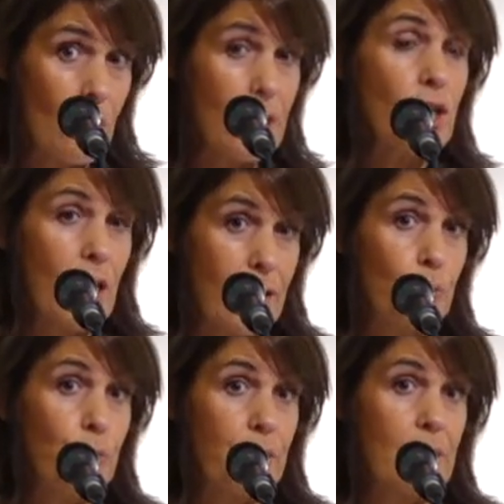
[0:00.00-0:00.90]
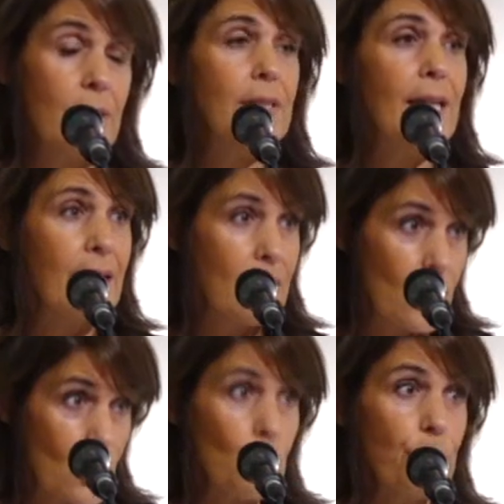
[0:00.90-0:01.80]
early childhood field than in
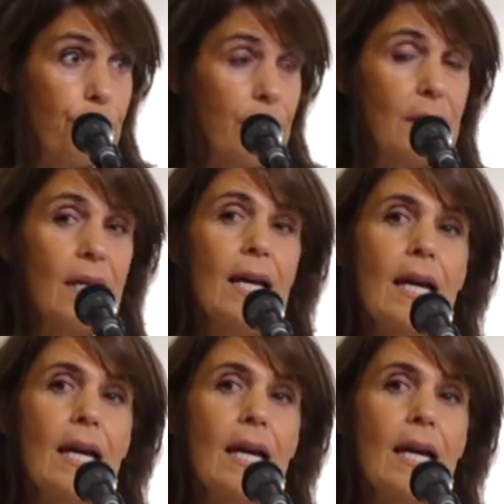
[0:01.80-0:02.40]
the school field.